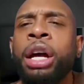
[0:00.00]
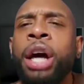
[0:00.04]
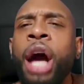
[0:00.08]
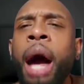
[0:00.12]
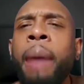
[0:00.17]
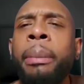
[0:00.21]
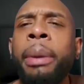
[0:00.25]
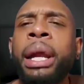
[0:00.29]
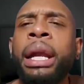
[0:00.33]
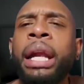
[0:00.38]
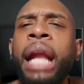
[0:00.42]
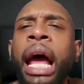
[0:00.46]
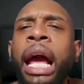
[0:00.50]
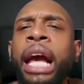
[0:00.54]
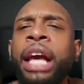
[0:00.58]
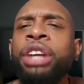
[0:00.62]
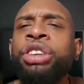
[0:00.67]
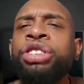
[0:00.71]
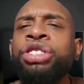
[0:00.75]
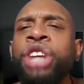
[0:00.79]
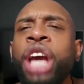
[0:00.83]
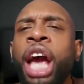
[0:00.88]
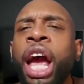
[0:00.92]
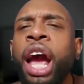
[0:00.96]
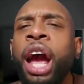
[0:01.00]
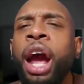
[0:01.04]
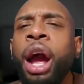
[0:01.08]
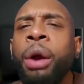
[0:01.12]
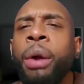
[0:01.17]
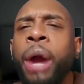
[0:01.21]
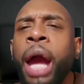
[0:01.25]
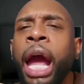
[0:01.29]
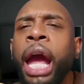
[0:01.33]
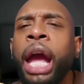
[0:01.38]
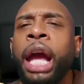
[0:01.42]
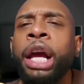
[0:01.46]
Comment, like, and
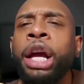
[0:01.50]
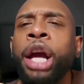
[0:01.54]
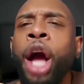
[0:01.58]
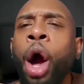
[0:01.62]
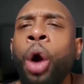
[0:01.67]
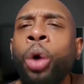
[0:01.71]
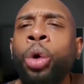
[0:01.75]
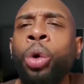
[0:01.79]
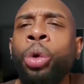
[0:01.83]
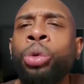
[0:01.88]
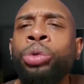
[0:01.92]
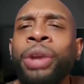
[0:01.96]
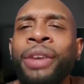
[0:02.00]
share, and go.